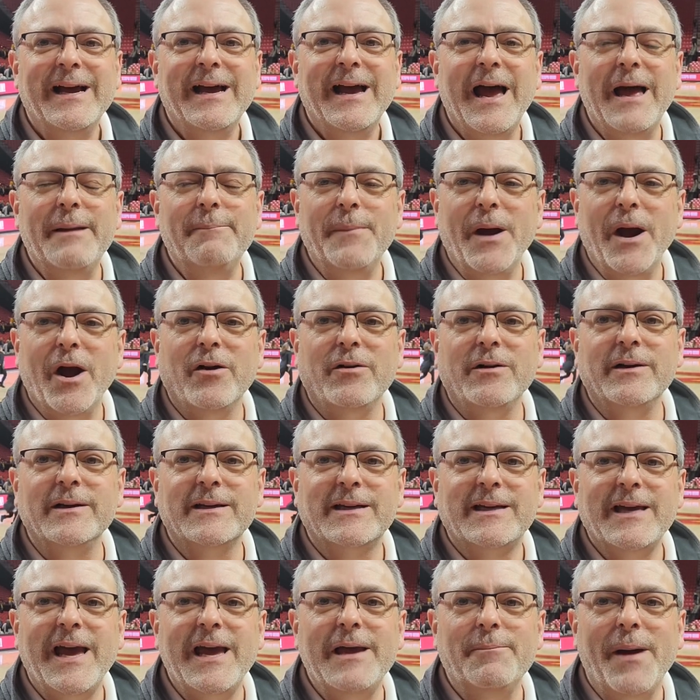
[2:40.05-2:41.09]
And Maryland
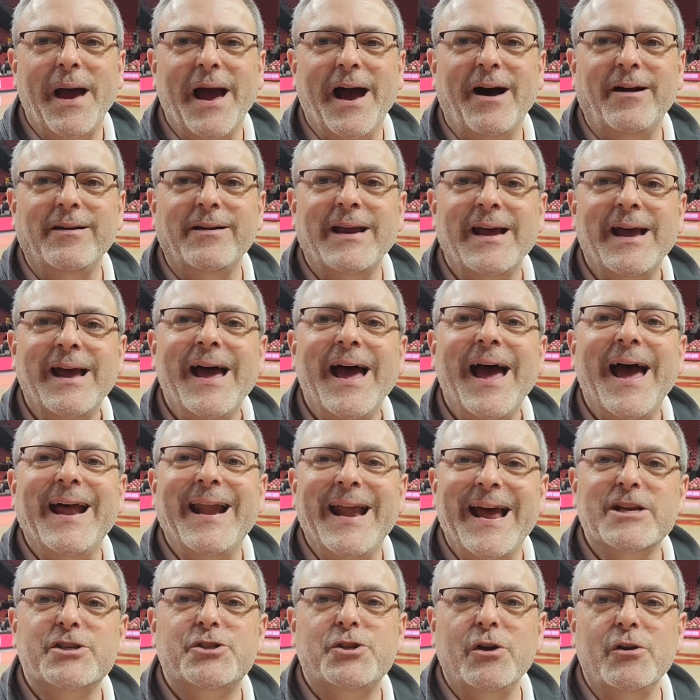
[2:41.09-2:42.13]
came out, and
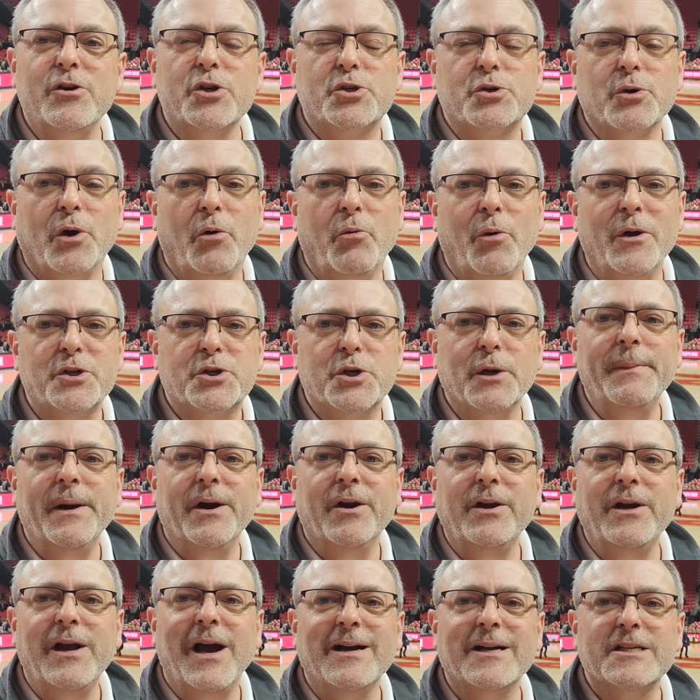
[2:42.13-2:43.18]
as usual, when
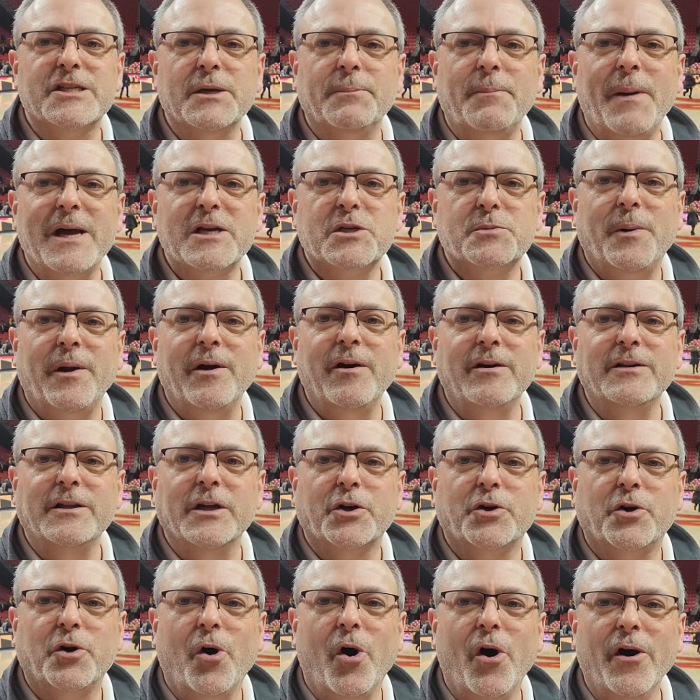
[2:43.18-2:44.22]
Jahmir Young's the best player on
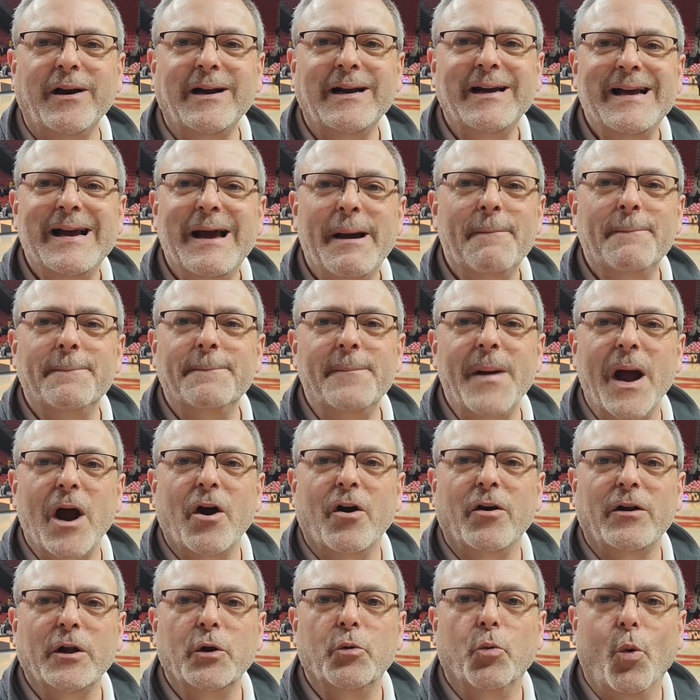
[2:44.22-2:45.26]
the court,
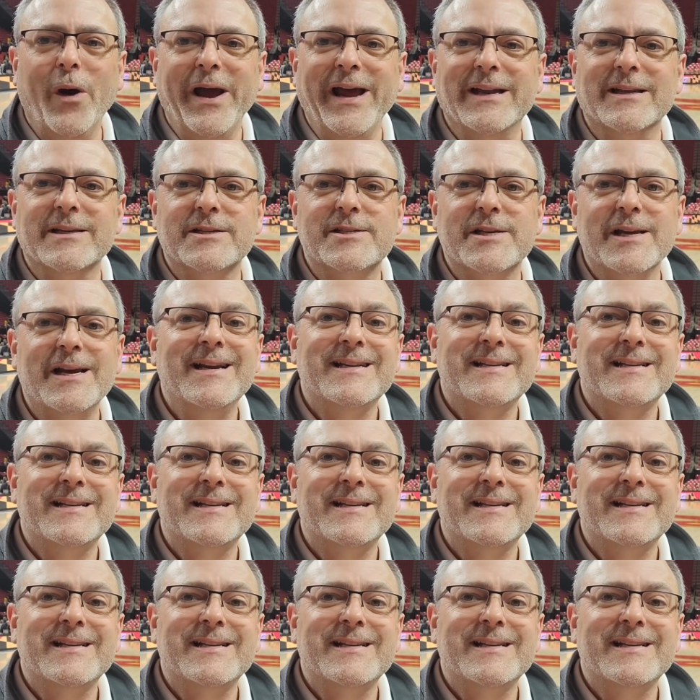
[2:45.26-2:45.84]
Maryland wins.